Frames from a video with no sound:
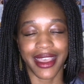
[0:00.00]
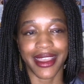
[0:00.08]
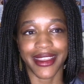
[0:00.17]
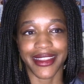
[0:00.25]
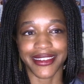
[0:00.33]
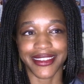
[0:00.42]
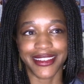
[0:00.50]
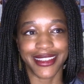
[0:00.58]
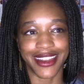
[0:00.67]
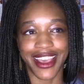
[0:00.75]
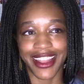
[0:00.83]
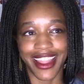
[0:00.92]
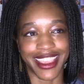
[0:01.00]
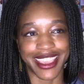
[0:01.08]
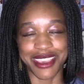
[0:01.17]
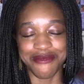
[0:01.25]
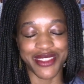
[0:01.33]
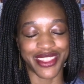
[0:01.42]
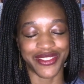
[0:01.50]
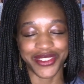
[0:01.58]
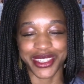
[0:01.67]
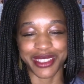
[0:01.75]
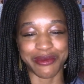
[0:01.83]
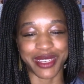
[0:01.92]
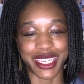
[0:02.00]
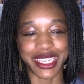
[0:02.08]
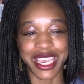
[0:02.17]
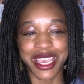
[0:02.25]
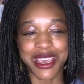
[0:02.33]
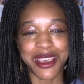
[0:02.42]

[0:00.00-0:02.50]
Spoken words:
I did not like him in the first book,